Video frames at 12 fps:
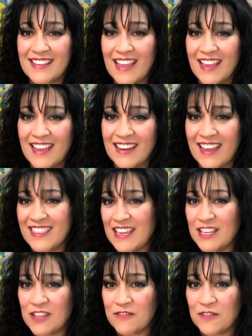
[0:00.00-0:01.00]
And I
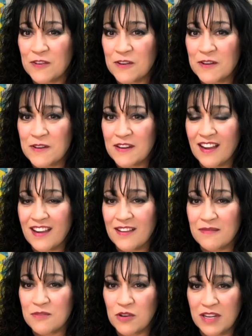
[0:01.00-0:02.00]
thank you for
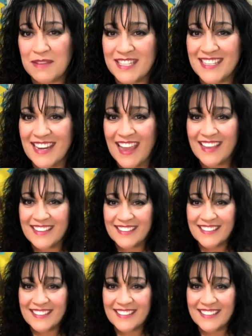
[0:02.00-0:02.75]
joining me today.